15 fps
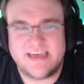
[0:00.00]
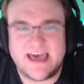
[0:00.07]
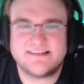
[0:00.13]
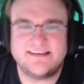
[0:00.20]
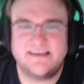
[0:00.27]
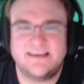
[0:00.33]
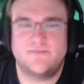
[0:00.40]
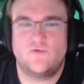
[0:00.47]

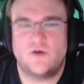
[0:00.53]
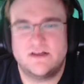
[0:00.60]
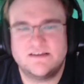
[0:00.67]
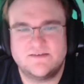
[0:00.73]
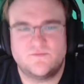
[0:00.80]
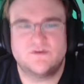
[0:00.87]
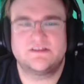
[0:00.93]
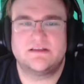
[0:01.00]
team one
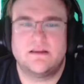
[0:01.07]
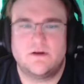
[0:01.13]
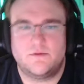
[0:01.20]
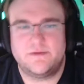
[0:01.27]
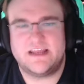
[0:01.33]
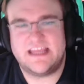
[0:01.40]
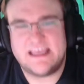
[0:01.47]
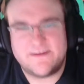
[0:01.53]
was a little
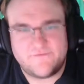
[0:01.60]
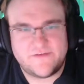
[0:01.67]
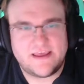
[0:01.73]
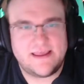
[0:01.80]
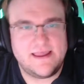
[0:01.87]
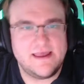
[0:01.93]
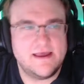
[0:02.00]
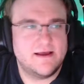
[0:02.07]
bit
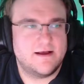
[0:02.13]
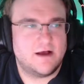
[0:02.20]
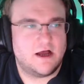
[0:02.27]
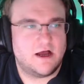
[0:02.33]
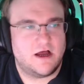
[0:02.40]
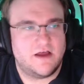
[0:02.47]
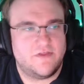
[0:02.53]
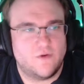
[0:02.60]
iffy,
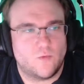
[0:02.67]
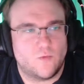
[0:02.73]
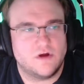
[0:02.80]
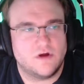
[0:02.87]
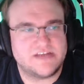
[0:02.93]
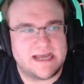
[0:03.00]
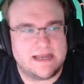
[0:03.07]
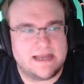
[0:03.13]
and the
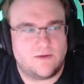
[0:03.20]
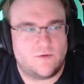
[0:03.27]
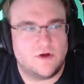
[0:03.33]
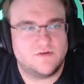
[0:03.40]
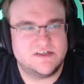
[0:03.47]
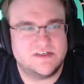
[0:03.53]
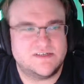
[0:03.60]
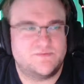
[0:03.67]
world title one
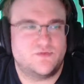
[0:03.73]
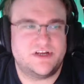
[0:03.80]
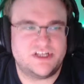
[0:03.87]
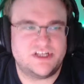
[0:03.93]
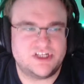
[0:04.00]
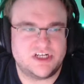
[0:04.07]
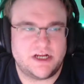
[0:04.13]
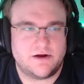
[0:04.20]
was pretty
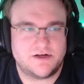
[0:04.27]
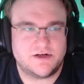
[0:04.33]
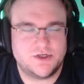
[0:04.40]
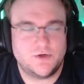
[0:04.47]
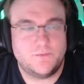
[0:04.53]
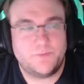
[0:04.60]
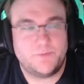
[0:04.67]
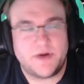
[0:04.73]
generic
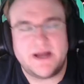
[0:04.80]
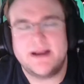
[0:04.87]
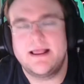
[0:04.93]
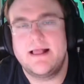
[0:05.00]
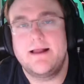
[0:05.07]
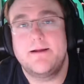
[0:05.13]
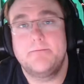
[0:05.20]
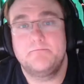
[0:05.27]
too. But
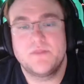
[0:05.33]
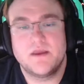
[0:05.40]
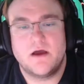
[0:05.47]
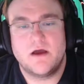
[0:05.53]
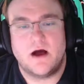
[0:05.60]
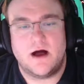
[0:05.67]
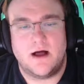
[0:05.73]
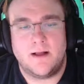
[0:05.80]

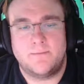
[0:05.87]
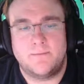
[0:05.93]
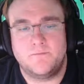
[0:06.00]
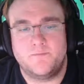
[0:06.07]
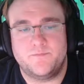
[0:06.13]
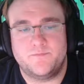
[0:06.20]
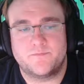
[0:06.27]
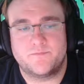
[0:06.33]

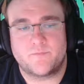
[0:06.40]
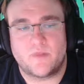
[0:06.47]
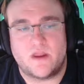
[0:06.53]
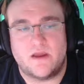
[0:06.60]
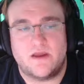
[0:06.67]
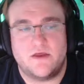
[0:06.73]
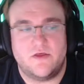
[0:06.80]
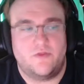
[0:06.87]

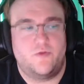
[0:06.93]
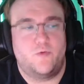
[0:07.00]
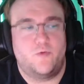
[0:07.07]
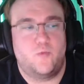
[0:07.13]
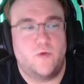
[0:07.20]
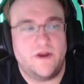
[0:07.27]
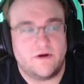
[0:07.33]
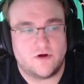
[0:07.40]

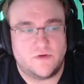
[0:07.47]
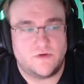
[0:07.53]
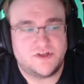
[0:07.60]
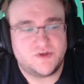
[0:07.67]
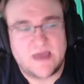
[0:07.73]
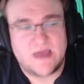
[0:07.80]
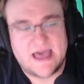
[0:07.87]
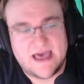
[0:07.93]
we are going to
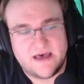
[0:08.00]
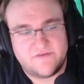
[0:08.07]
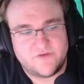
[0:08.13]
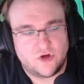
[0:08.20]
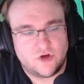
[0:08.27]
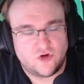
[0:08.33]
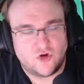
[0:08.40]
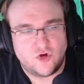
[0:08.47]
have
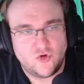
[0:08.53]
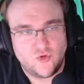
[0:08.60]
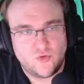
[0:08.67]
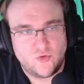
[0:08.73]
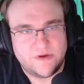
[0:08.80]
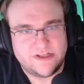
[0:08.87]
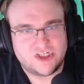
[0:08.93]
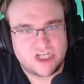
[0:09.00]

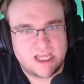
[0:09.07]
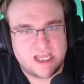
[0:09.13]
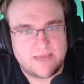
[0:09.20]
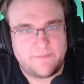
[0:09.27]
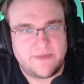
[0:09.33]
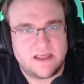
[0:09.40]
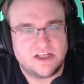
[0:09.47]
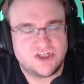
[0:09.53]
new
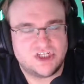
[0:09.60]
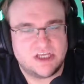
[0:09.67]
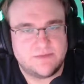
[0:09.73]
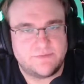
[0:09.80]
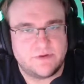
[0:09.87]
championship